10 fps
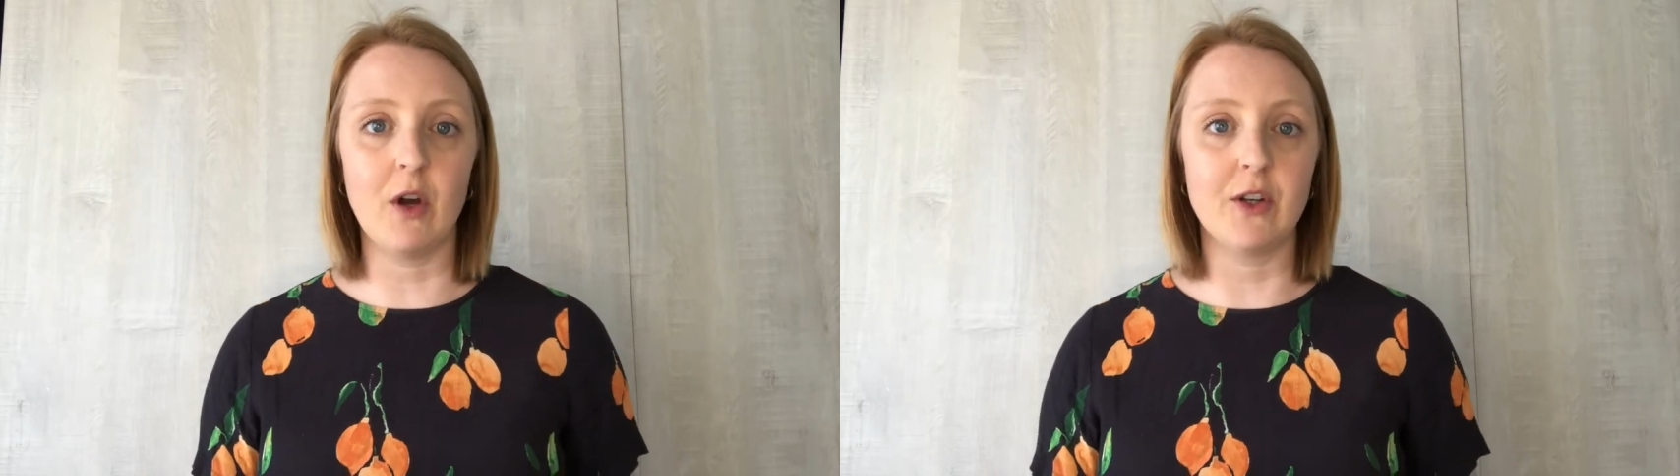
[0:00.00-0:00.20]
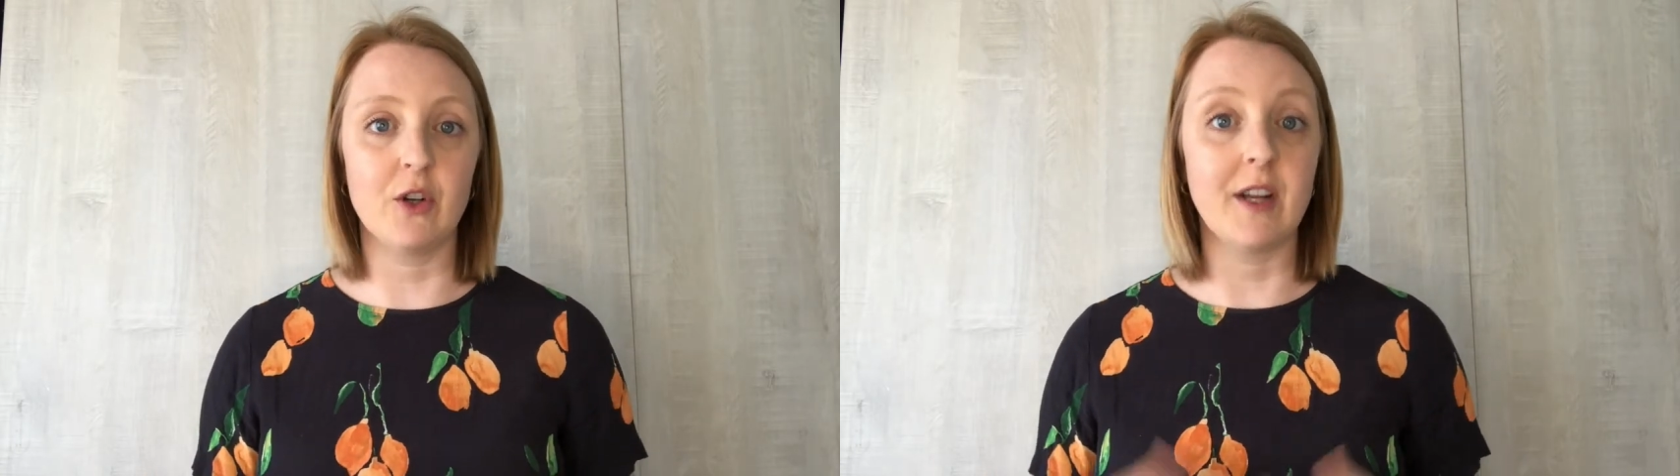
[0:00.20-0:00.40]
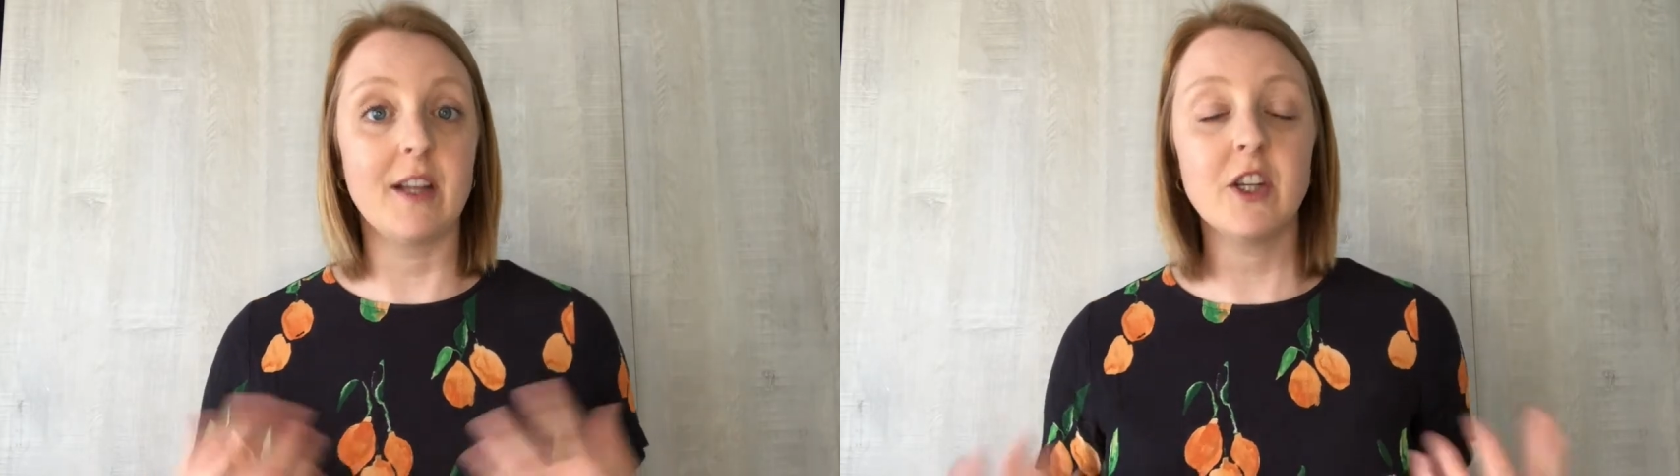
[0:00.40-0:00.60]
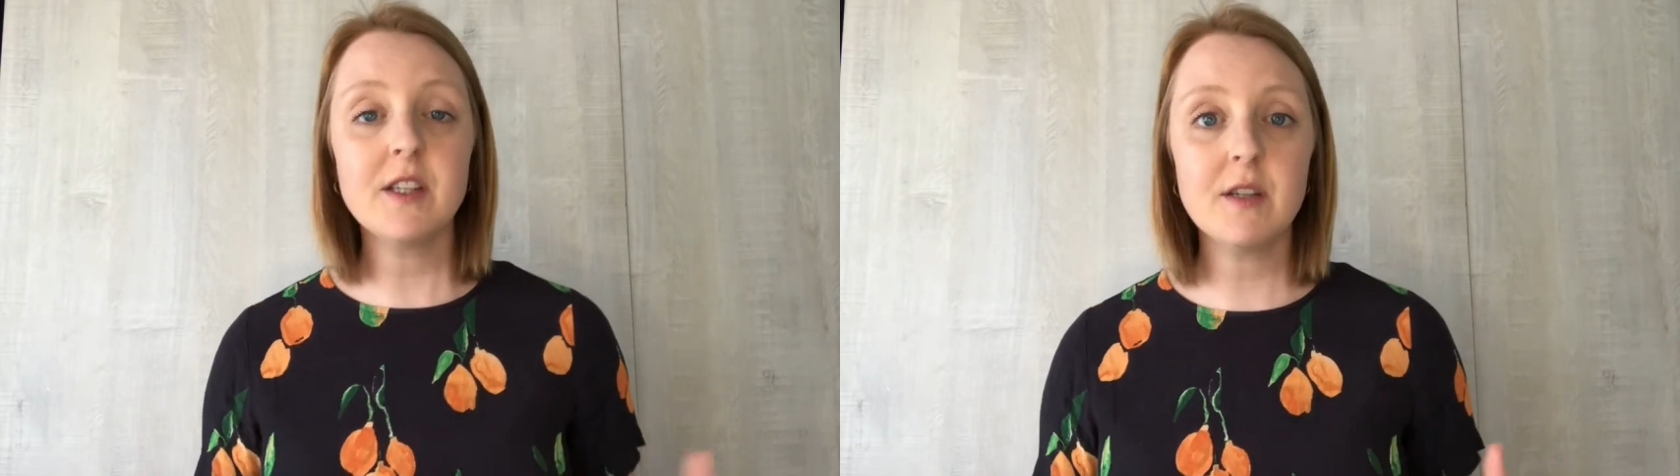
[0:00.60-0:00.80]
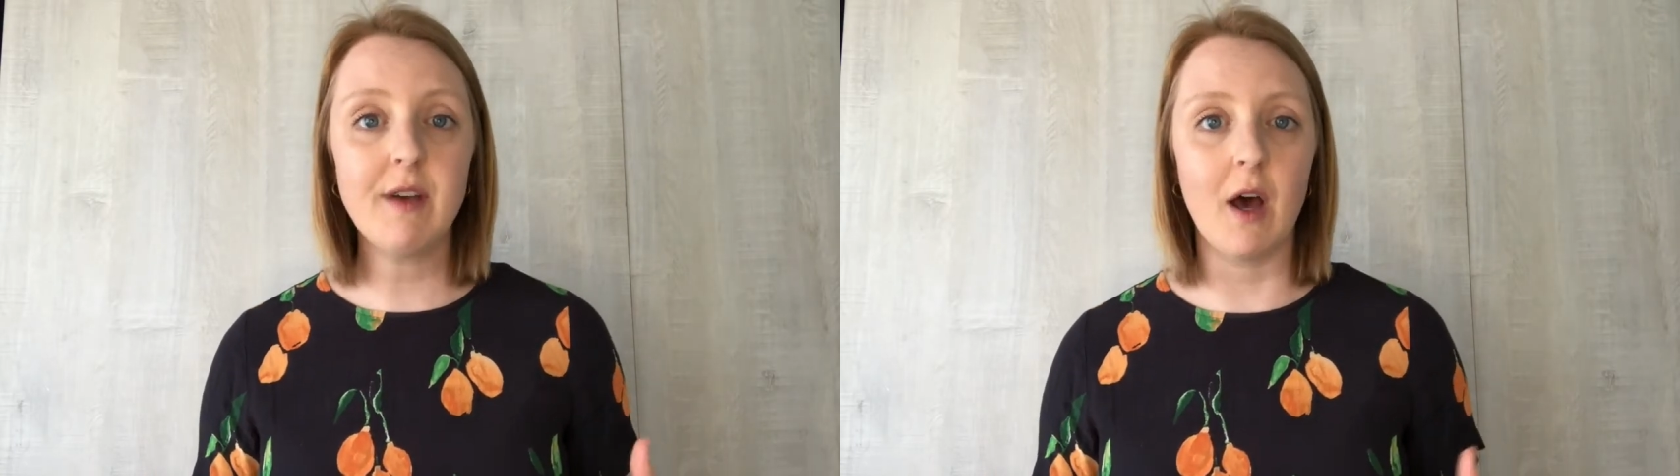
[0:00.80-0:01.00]
on your
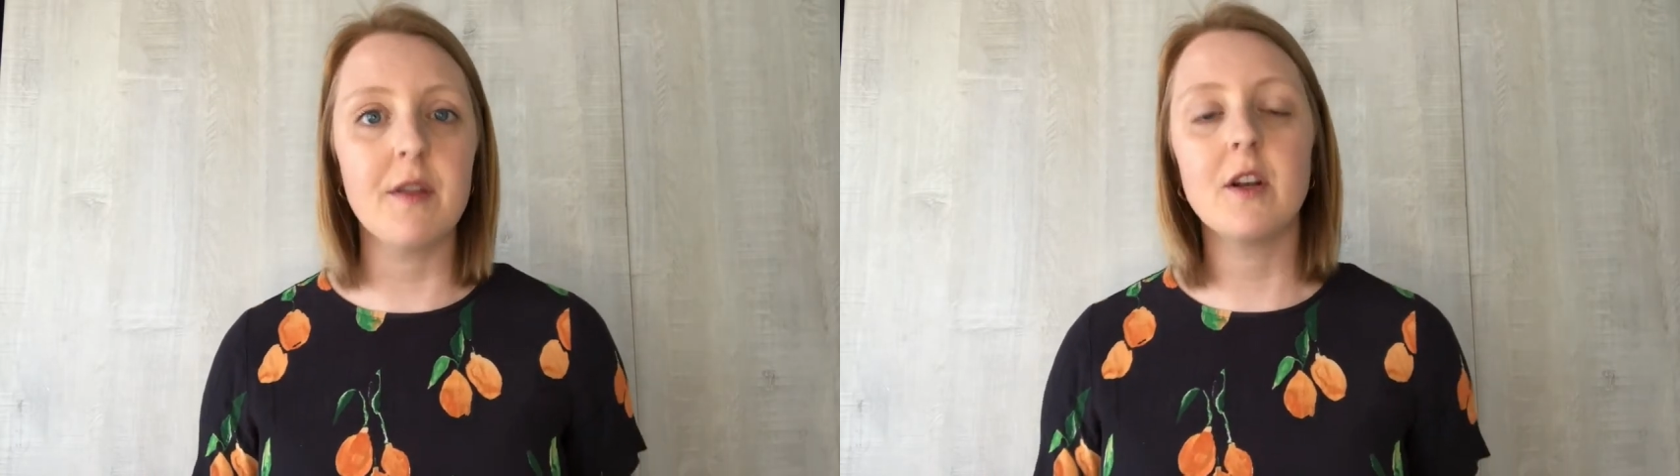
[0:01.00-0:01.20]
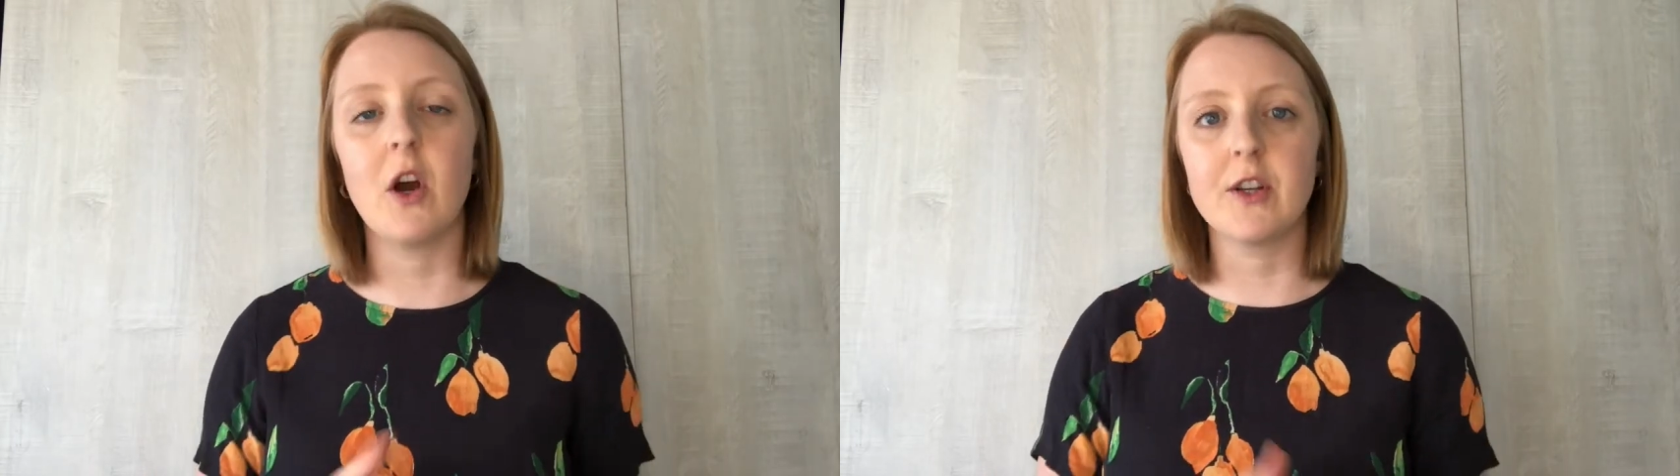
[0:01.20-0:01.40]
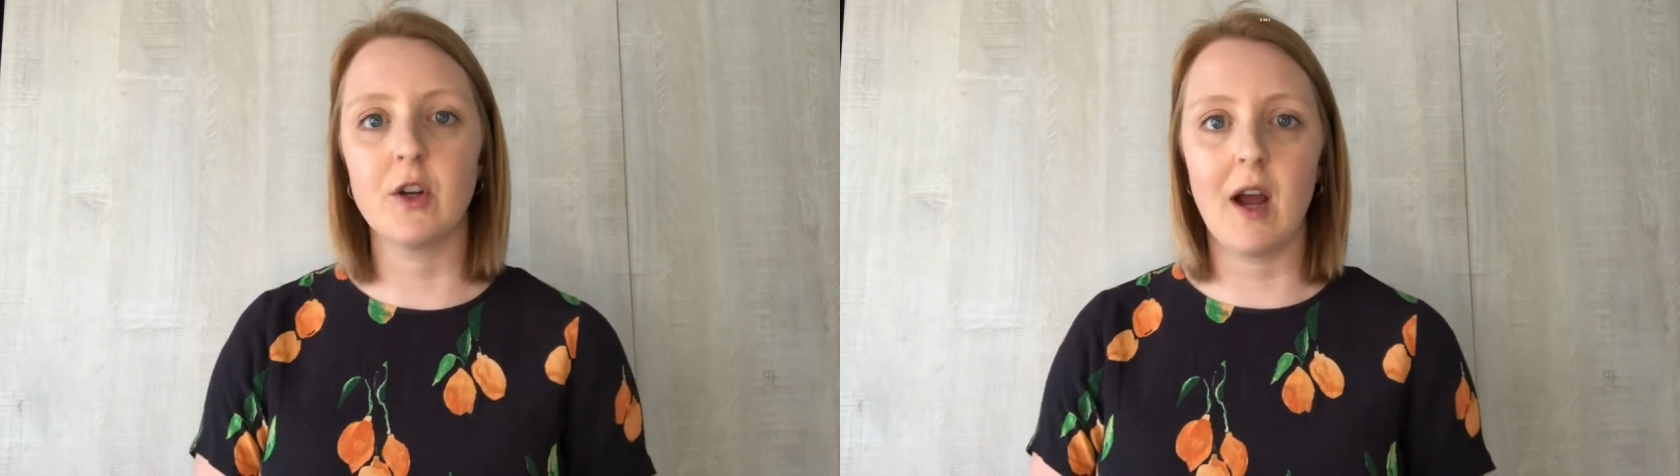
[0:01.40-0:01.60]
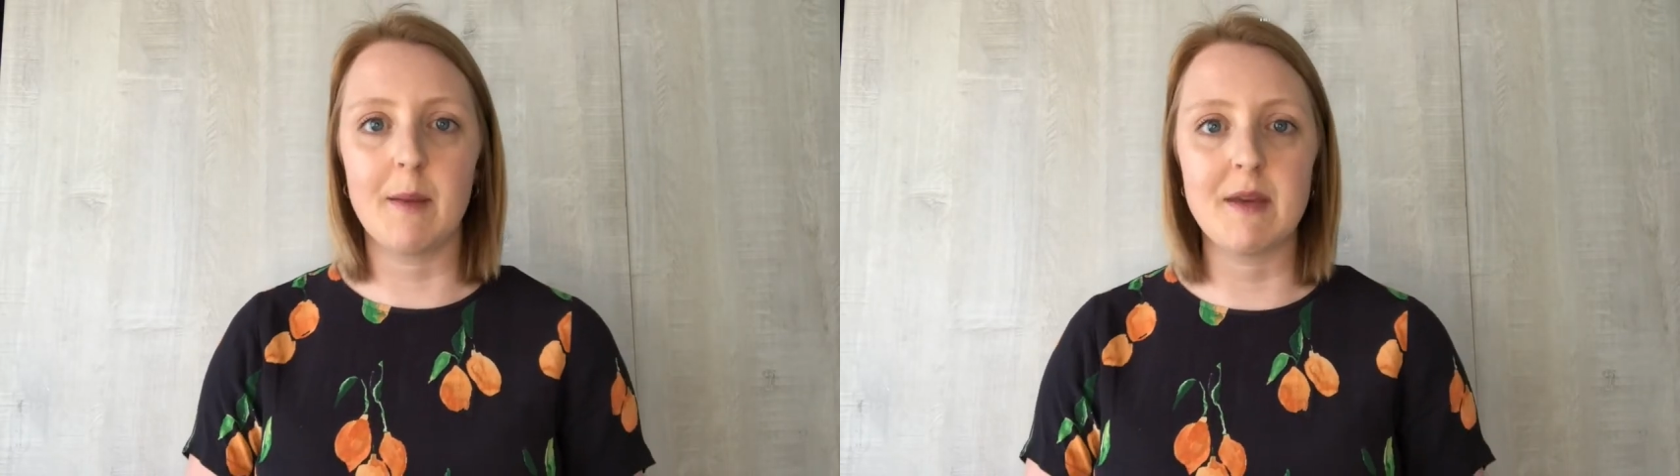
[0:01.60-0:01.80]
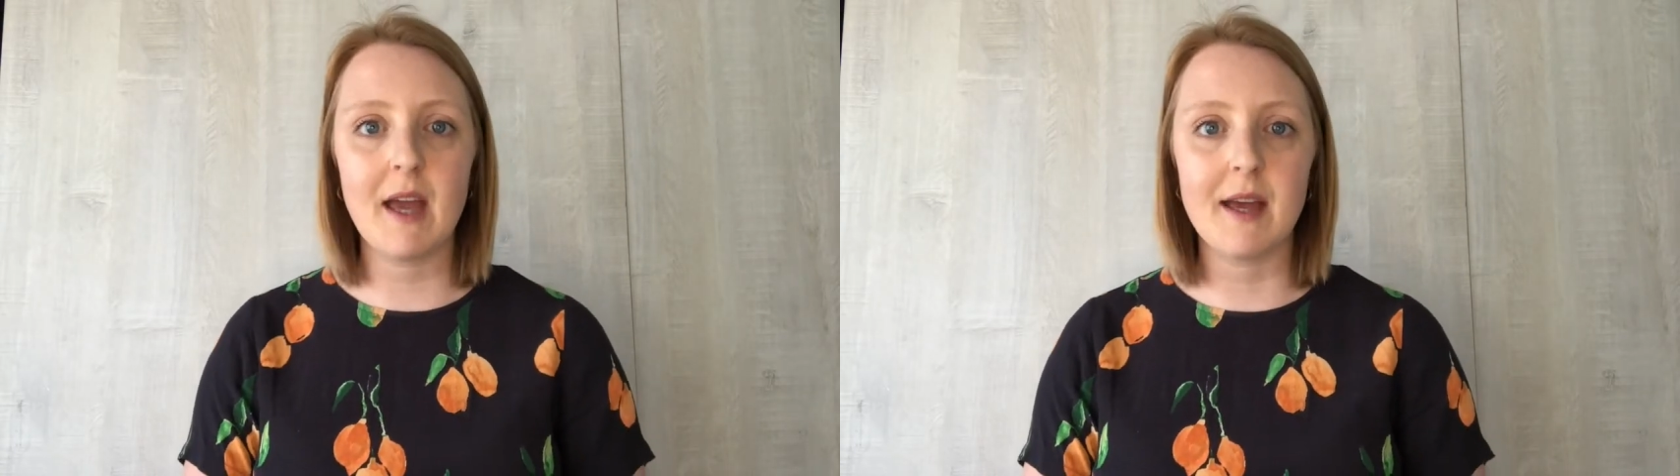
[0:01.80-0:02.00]
digestive health and on your
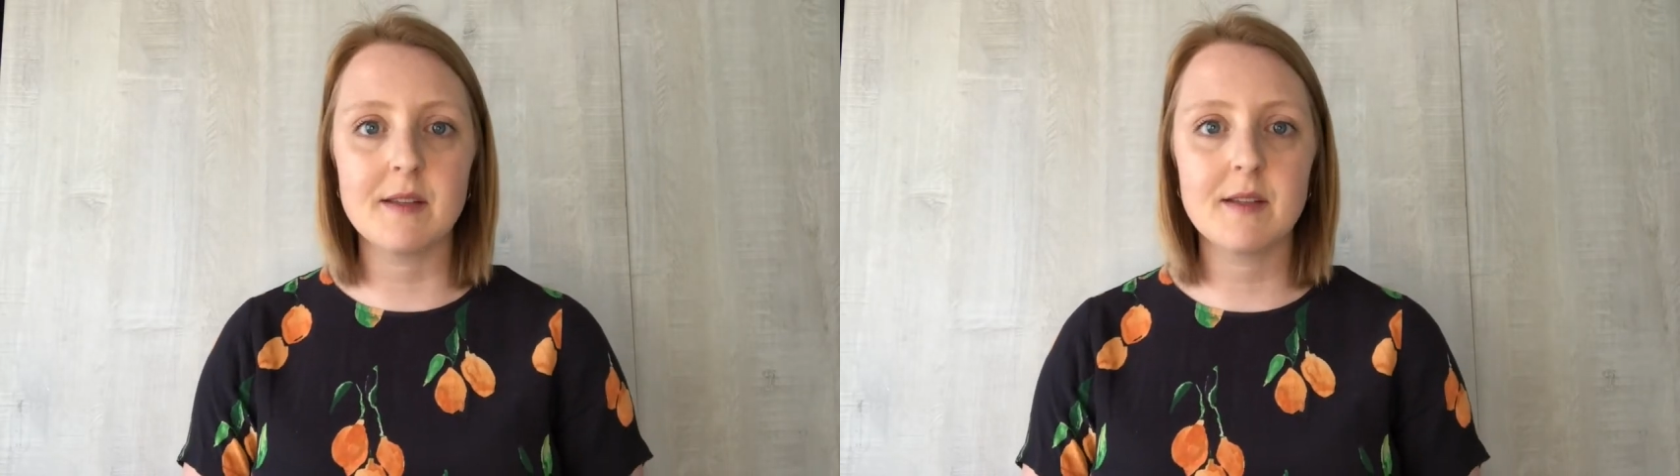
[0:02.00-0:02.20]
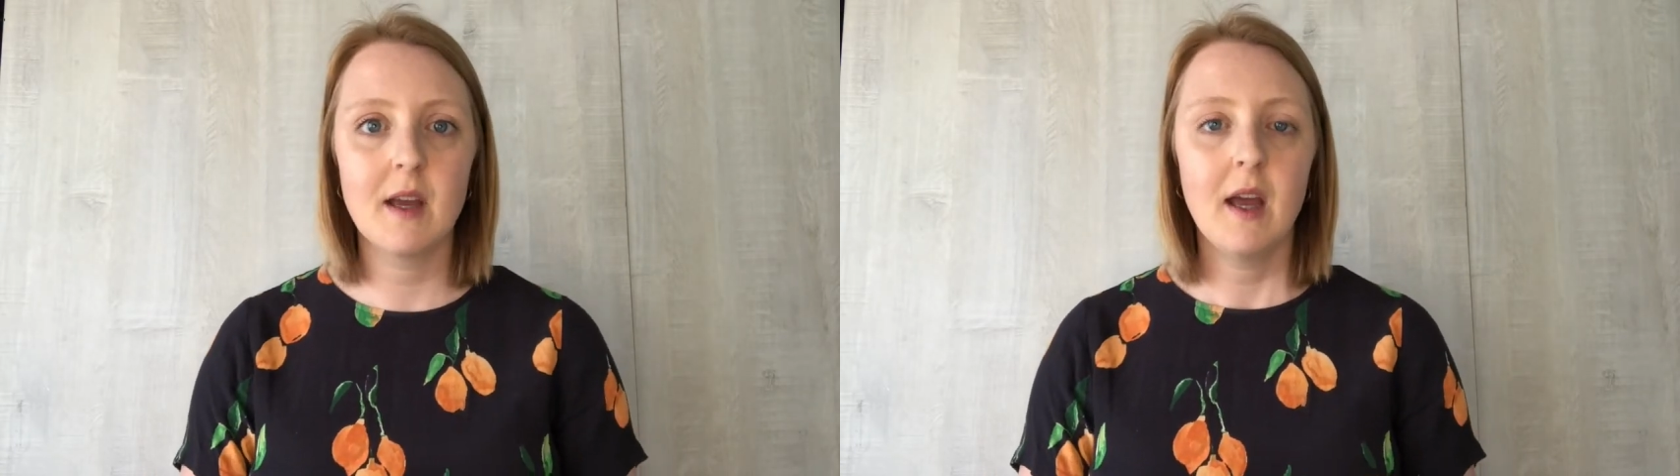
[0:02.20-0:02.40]
IBS.